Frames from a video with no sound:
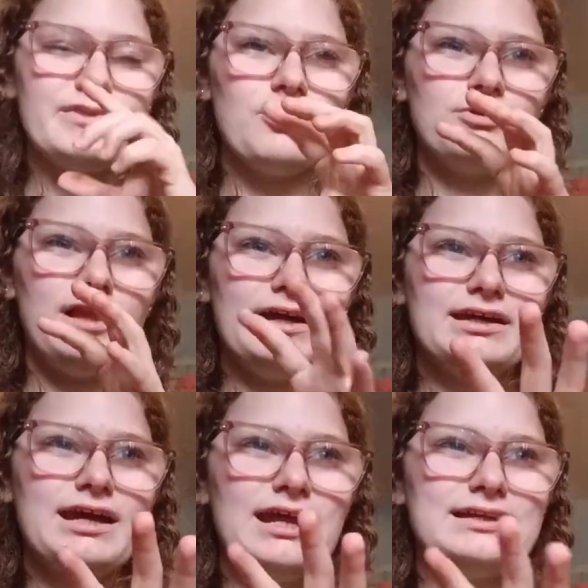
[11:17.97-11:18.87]
they were like
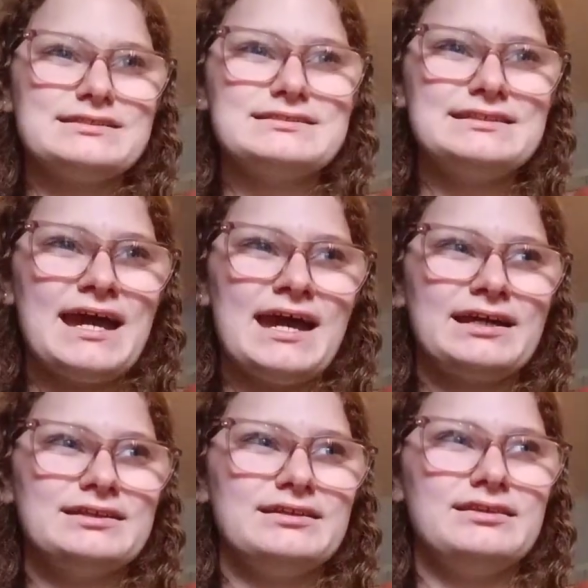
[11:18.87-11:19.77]
kind of
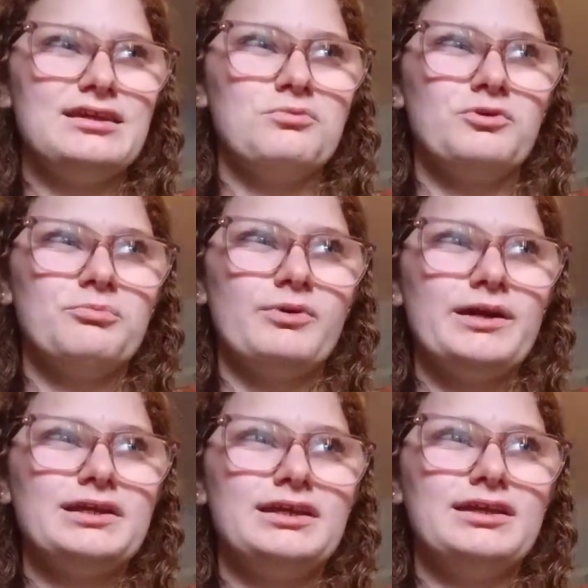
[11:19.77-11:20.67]
stacked and they were
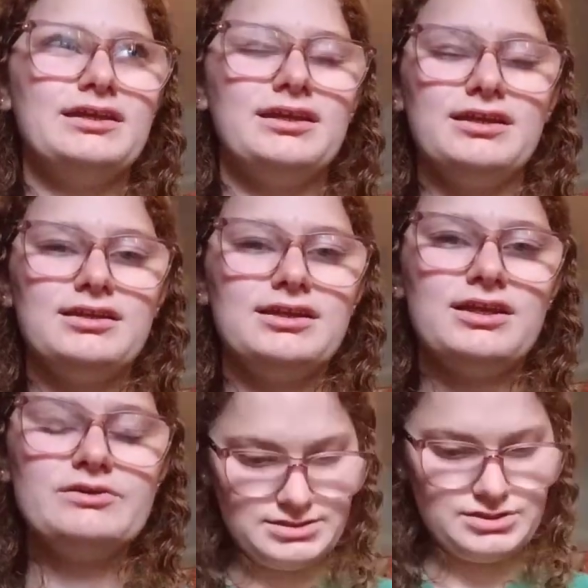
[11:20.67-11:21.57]
breaking,
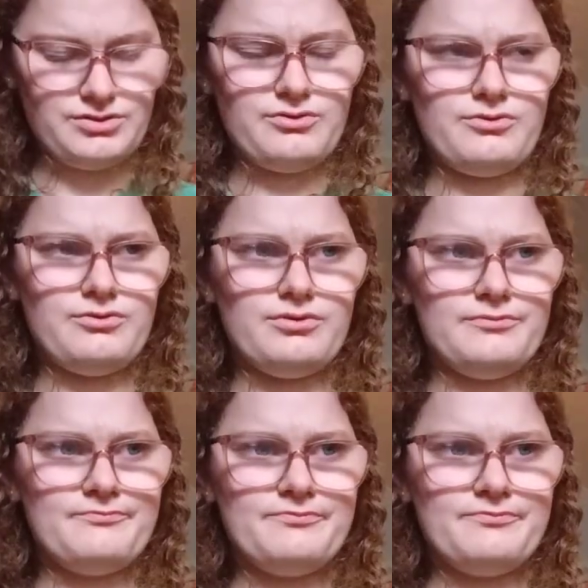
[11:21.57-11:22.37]
and so